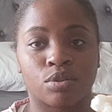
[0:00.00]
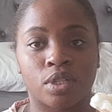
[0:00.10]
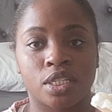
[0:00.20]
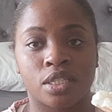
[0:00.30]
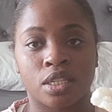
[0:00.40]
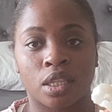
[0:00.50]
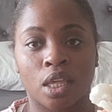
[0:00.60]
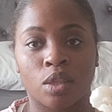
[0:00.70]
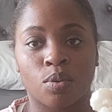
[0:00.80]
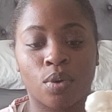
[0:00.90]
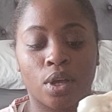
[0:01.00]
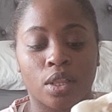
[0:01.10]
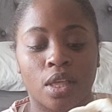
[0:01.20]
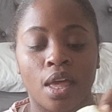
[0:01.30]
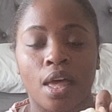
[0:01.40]
So this is another
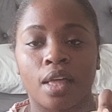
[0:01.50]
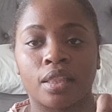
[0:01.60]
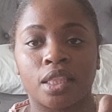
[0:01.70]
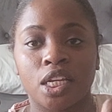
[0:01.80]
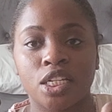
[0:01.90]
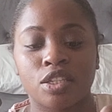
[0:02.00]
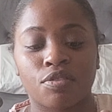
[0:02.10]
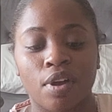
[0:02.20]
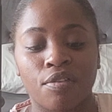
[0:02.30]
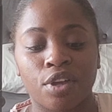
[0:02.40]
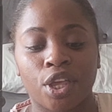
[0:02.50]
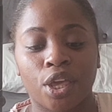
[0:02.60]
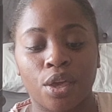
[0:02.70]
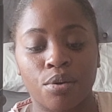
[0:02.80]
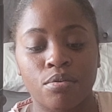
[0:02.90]
one. These are very
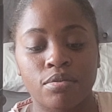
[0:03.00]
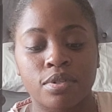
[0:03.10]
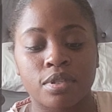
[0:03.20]
cute.